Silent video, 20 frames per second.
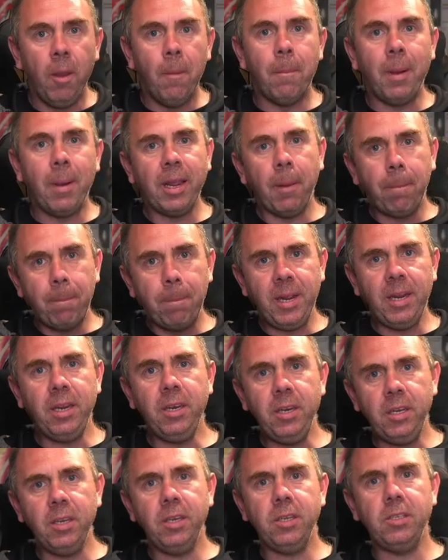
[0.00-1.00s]
My
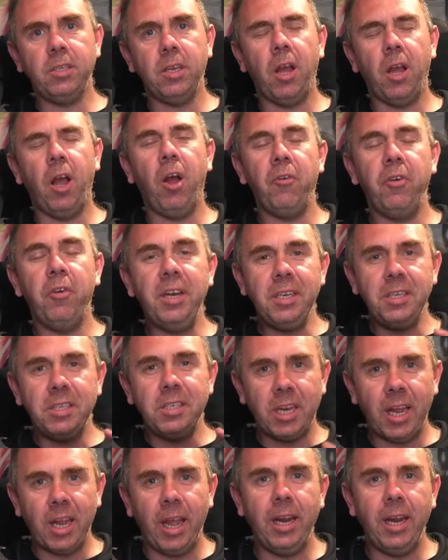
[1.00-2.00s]
opinions are
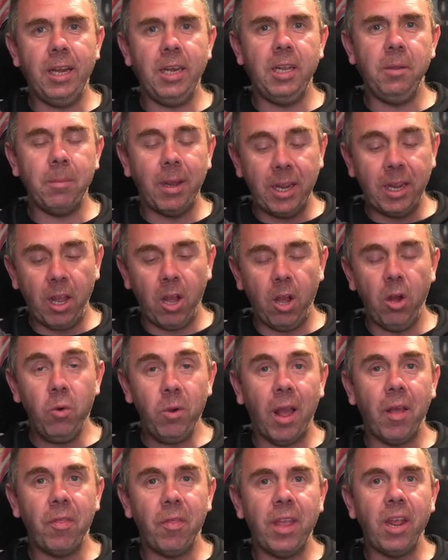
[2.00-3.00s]
entirely my own
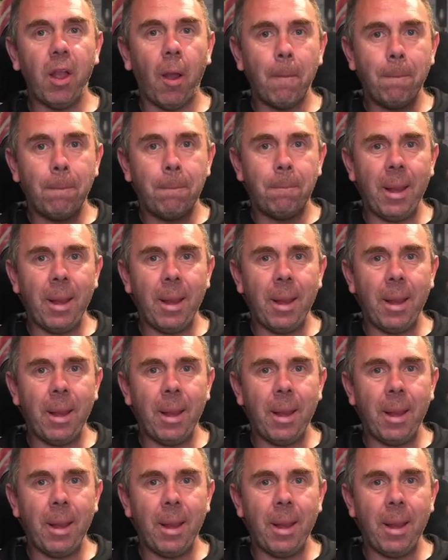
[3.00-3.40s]
and they are